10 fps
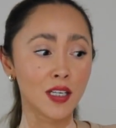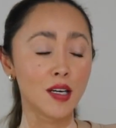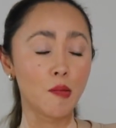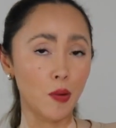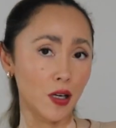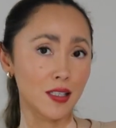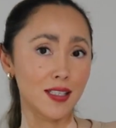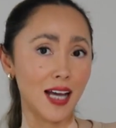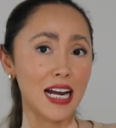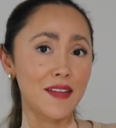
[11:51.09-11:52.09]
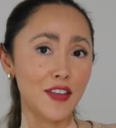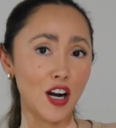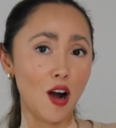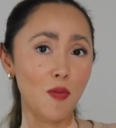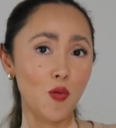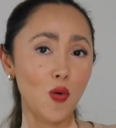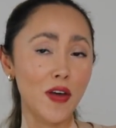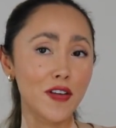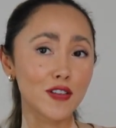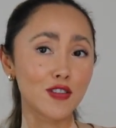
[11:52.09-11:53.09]
But I ended up
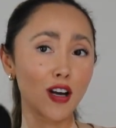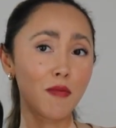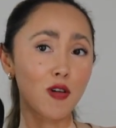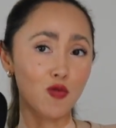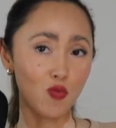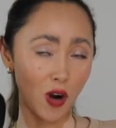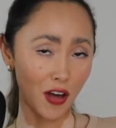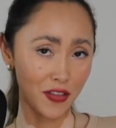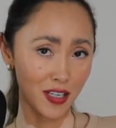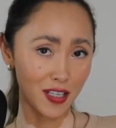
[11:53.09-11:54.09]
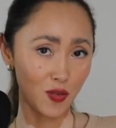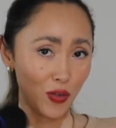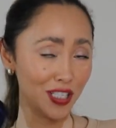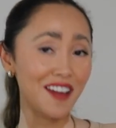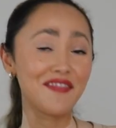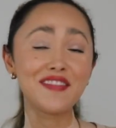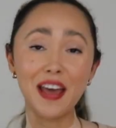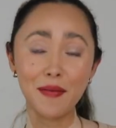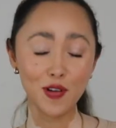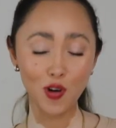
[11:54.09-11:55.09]
with some Rothy's, which I've
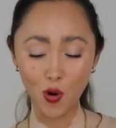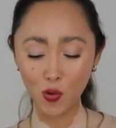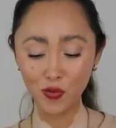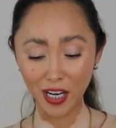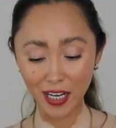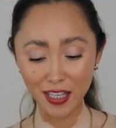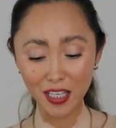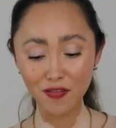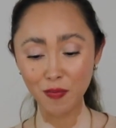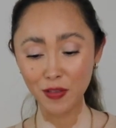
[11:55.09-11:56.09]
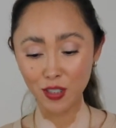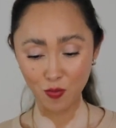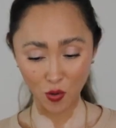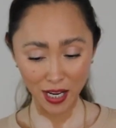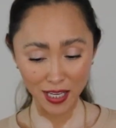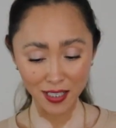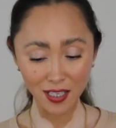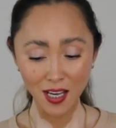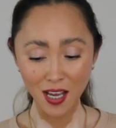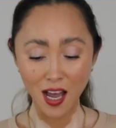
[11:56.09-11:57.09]
never owned anything from this brand.
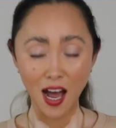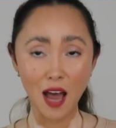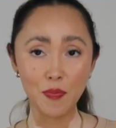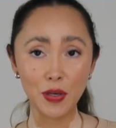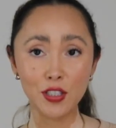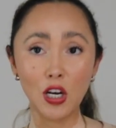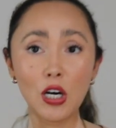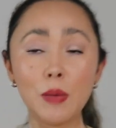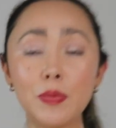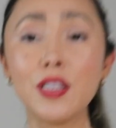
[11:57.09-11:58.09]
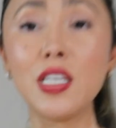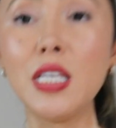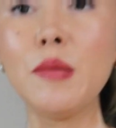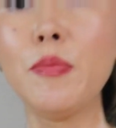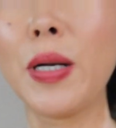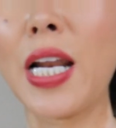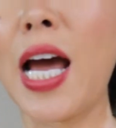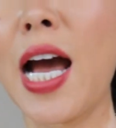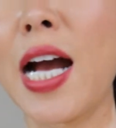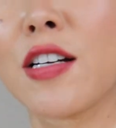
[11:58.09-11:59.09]
I picked up the
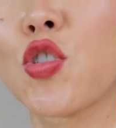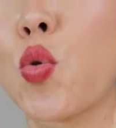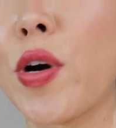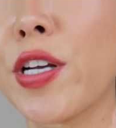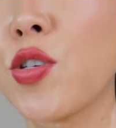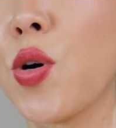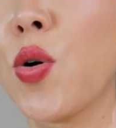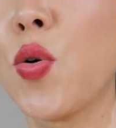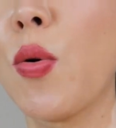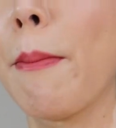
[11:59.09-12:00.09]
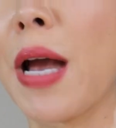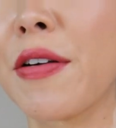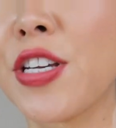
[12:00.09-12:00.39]
black square toe Mary